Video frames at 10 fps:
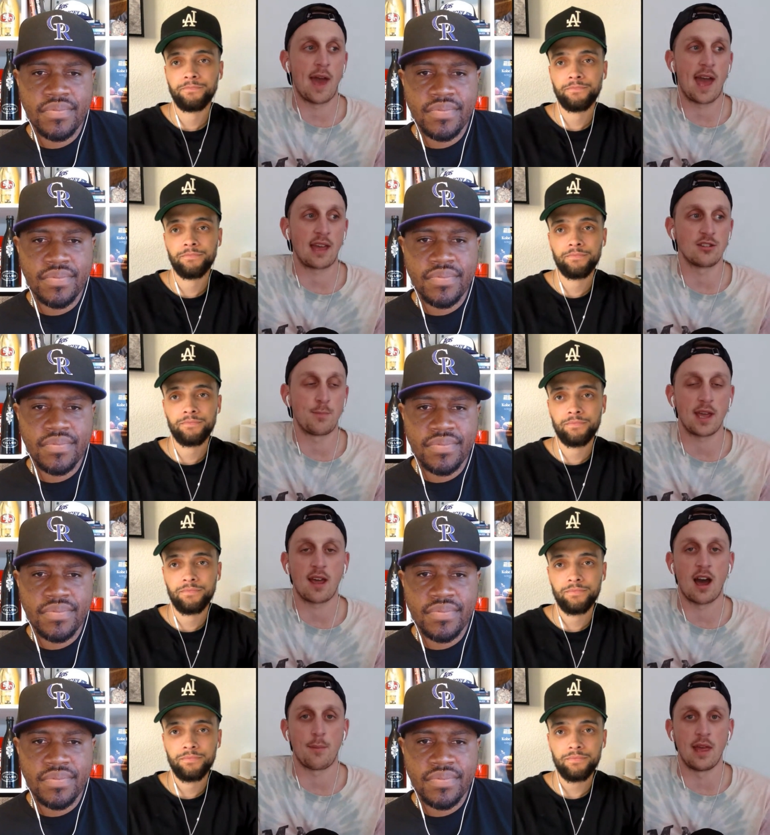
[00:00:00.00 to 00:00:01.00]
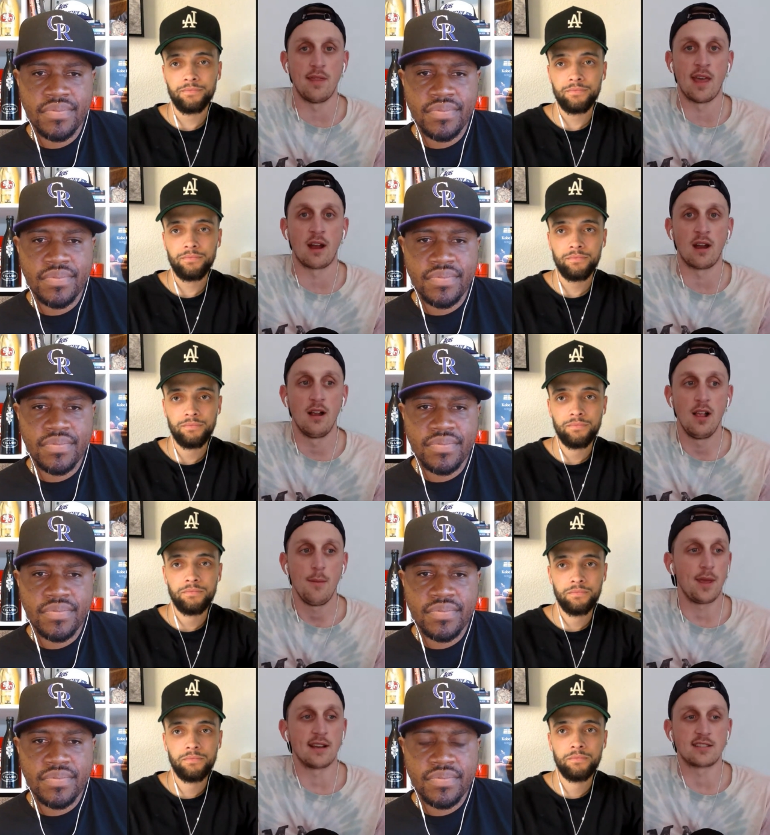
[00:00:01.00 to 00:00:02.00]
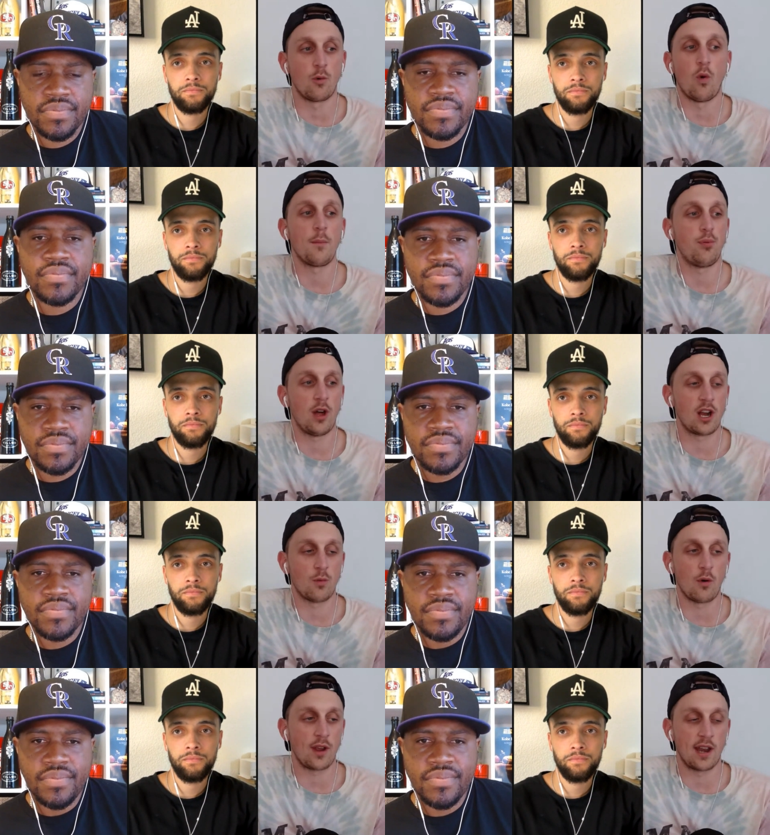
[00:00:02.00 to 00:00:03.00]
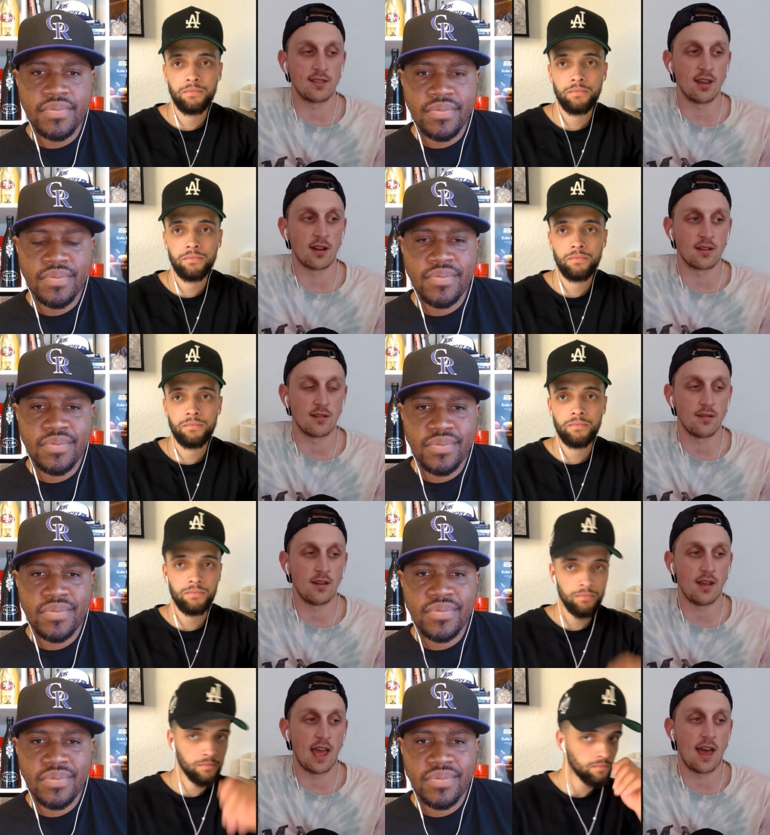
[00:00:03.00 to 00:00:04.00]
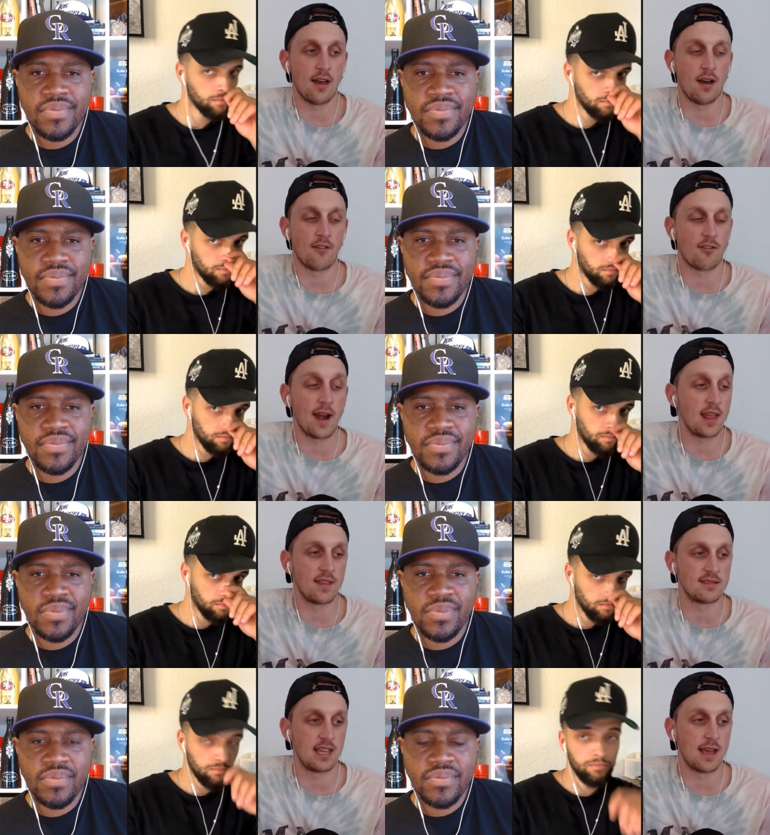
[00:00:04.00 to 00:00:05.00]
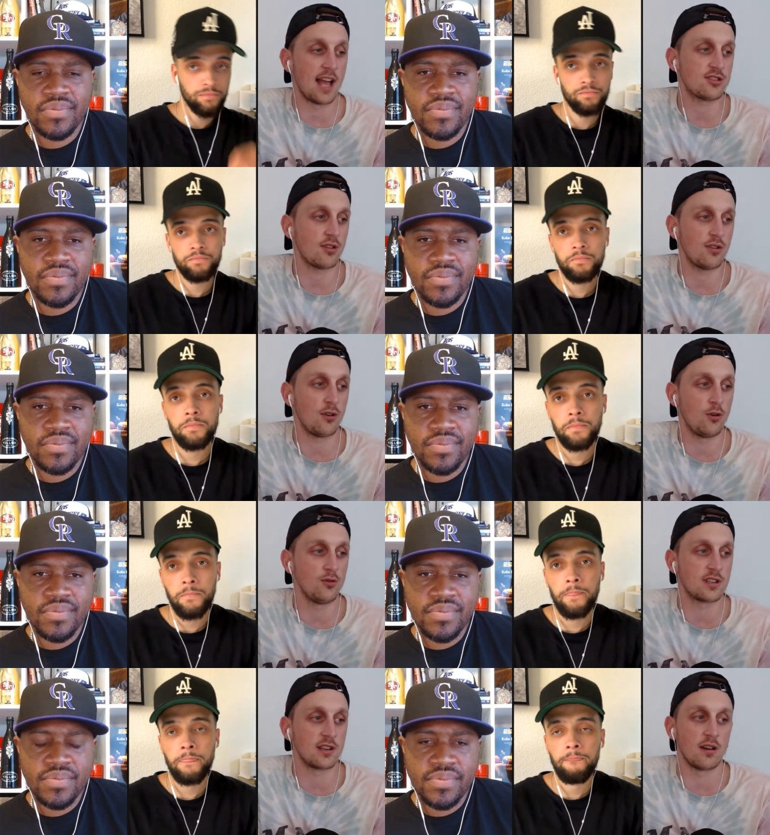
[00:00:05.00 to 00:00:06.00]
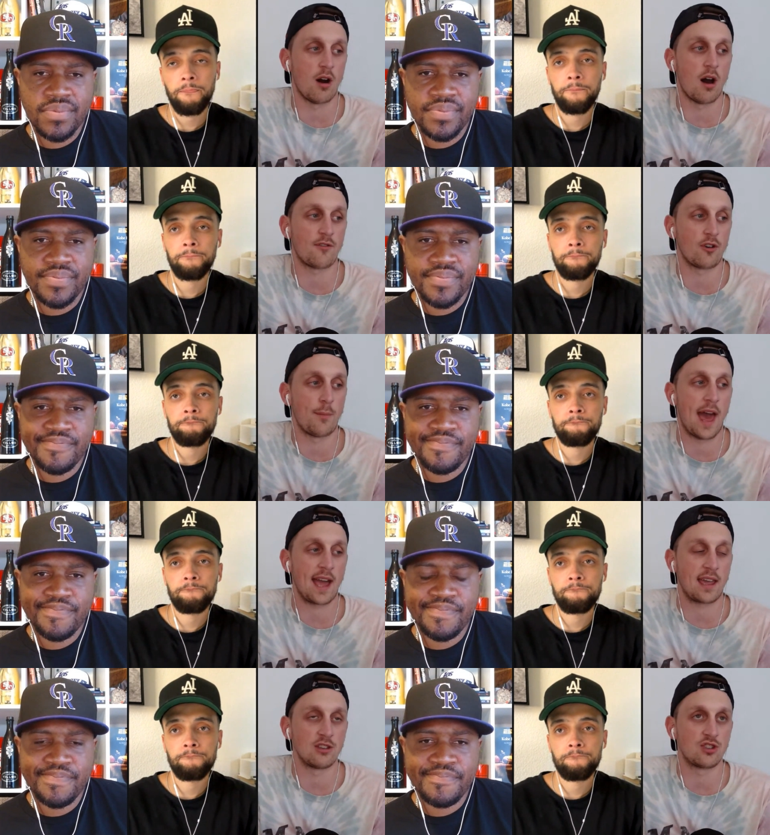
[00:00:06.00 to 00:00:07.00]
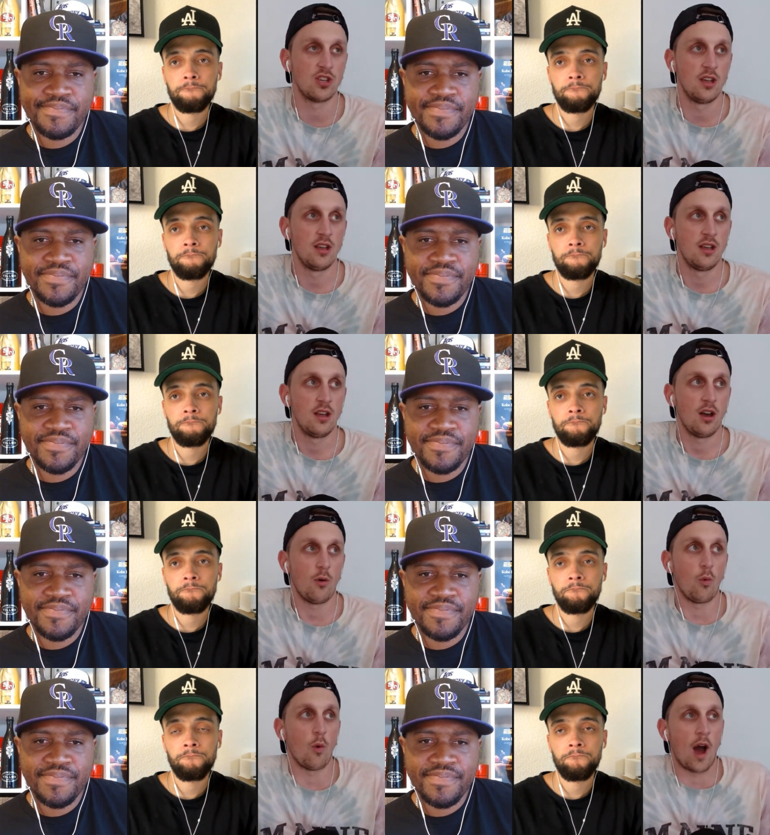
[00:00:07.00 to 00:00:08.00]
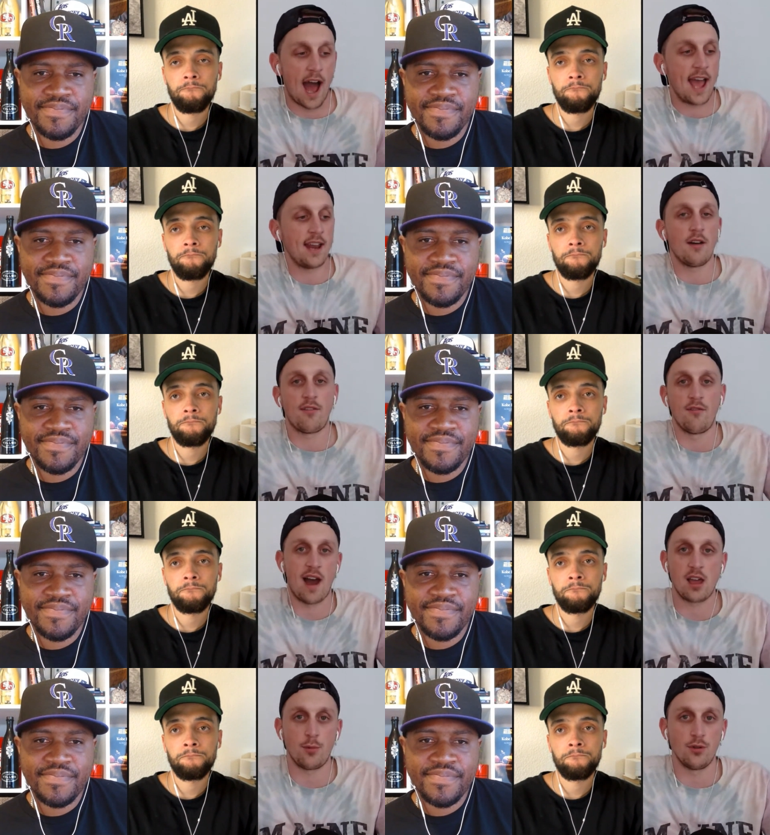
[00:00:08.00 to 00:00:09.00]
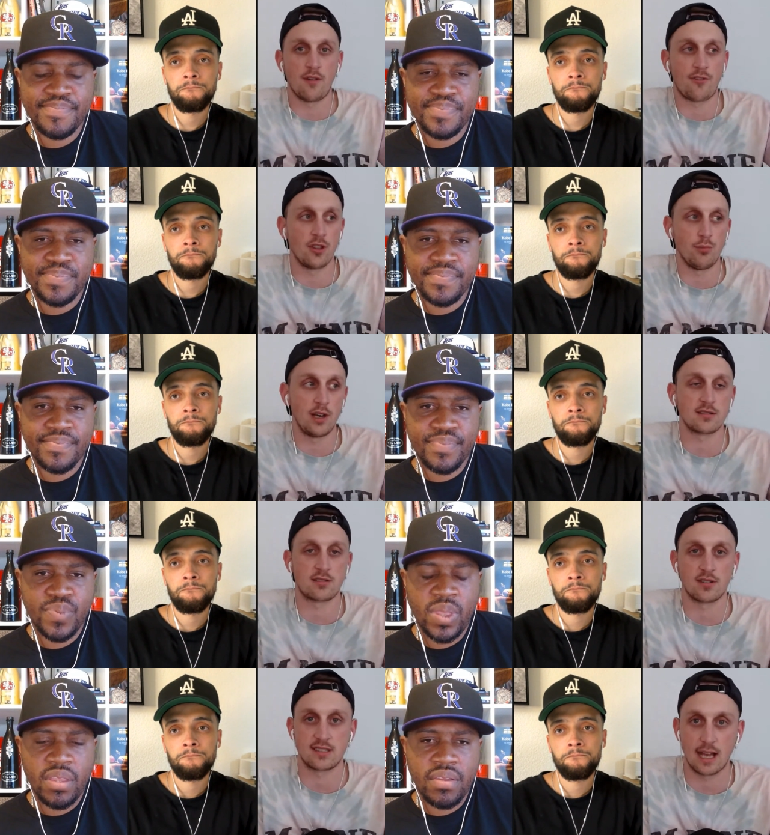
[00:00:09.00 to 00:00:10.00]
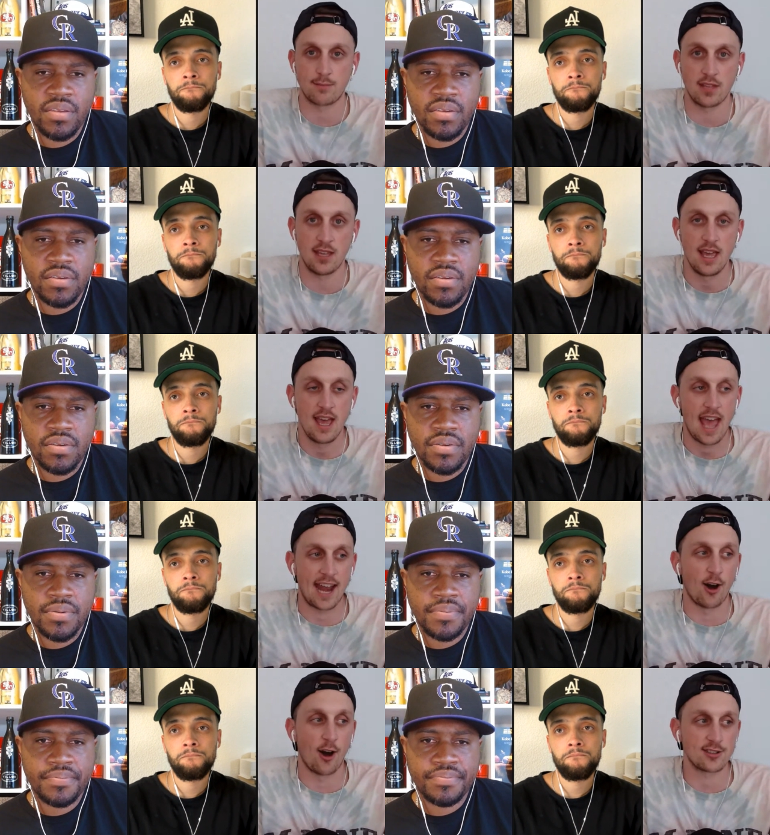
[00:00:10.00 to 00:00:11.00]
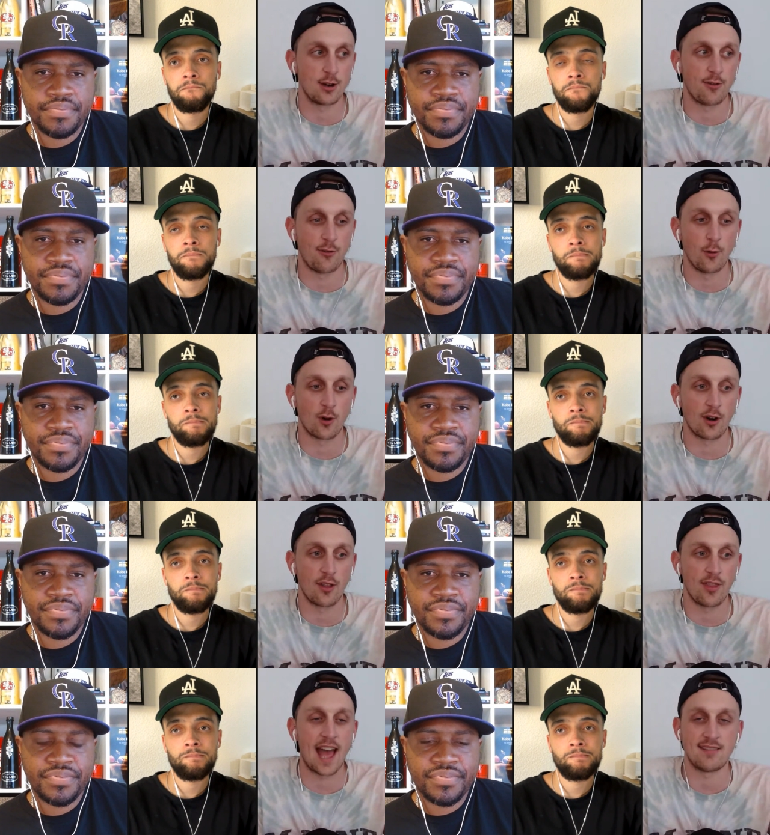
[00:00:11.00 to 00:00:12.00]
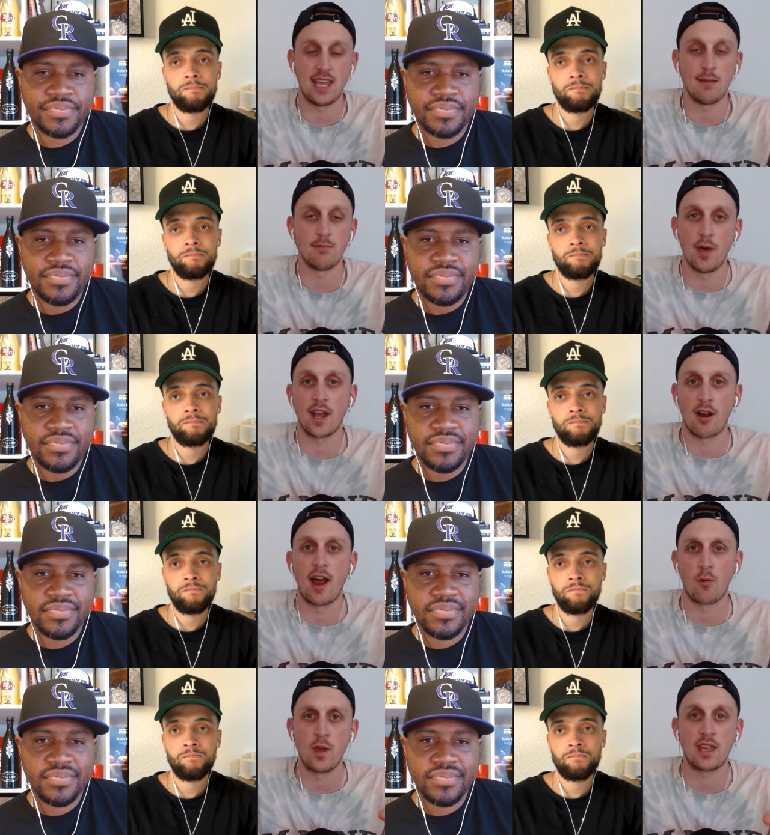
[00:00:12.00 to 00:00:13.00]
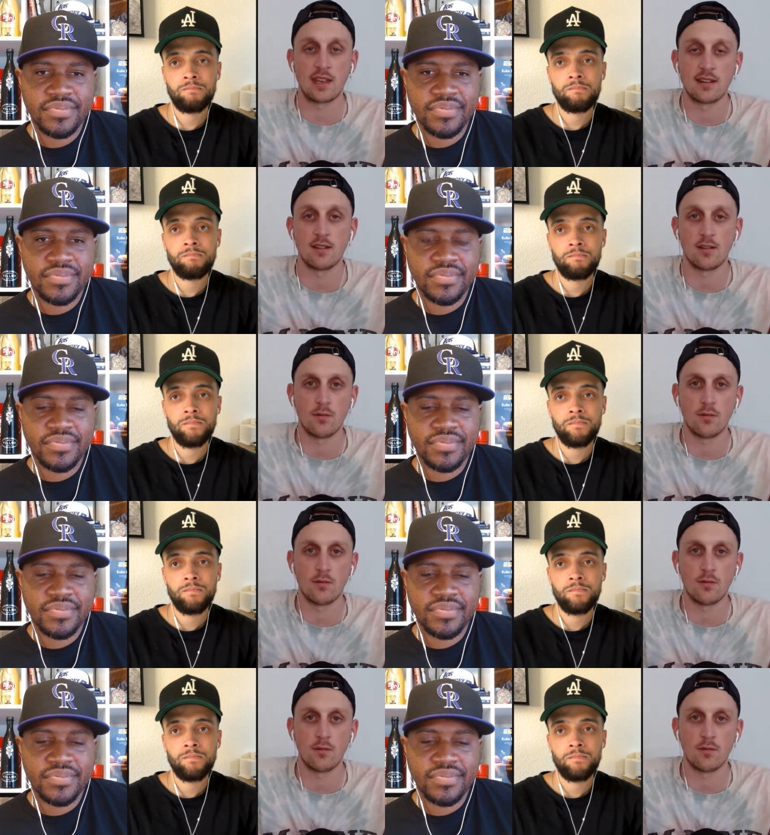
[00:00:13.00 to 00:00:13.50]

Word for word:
Speaker 1: package, pick comp in there because one player won't get it done uh, for any of these teams. I just don't know who's going to offer a package high enough and valuable enough for the Blazers to accept it, and also for that team to be like, all right, we can